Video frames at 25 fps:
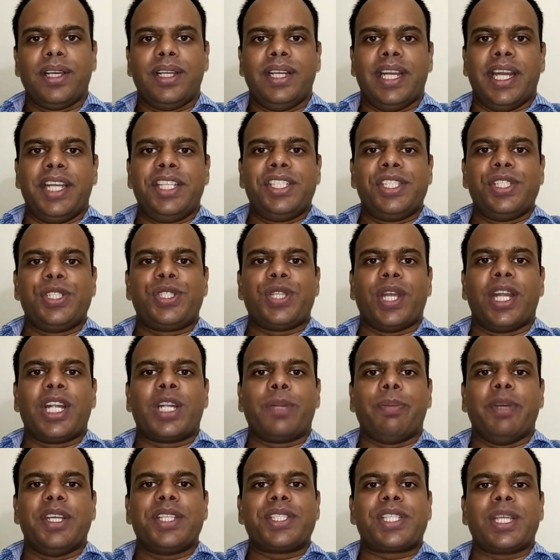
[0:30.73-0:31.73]
Ladies and
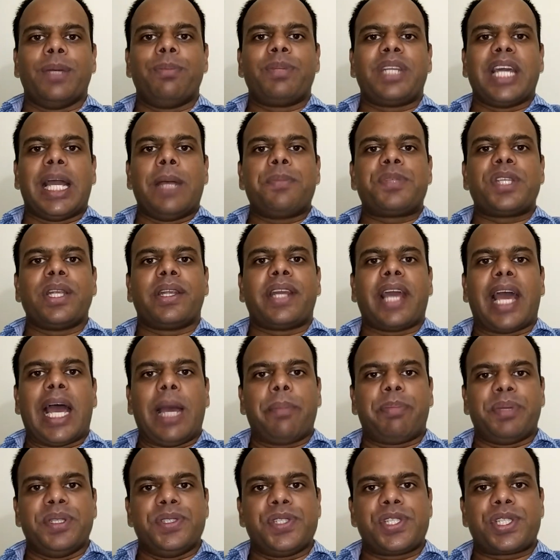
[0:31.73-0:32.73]
gentlemen, sometimes it
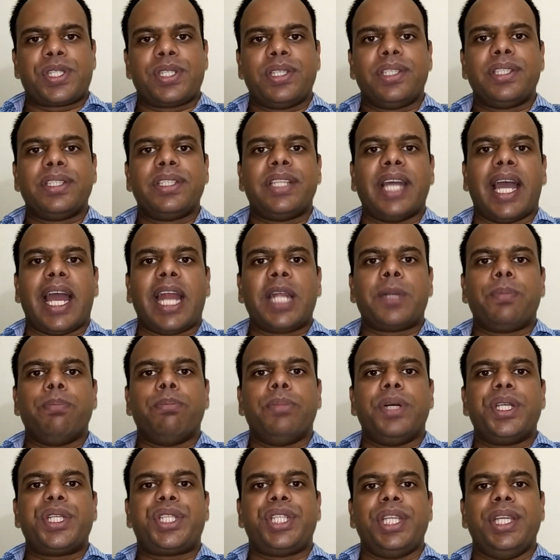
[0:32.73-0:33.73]
happens
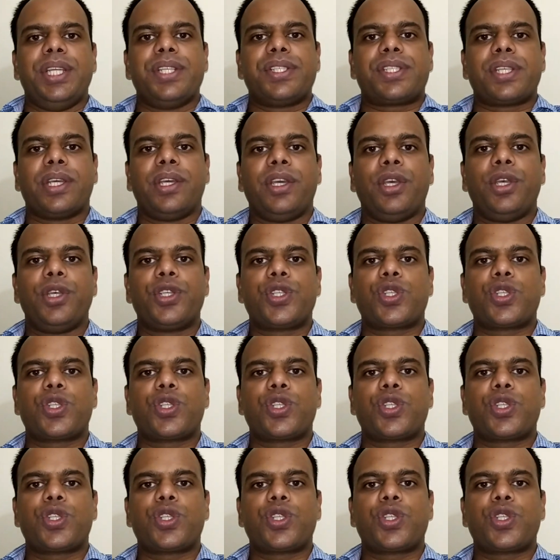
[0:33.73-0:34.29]
that machines